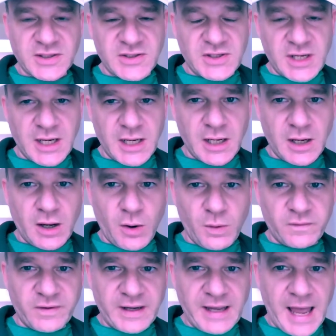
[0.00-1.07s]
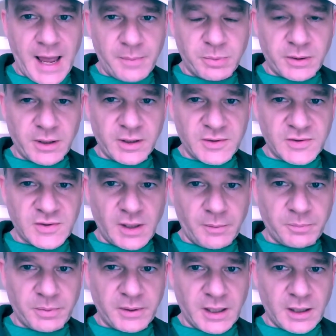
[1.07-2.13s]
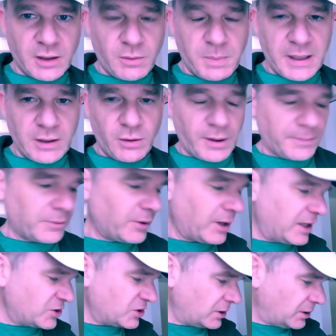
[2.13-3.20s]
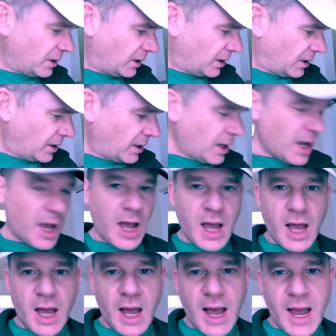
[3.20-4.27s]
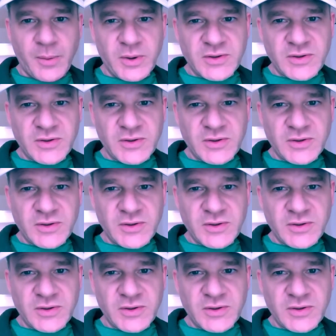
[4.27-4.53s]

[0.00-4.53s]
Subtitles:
the CEO of a capitalist company, a big corporation. I was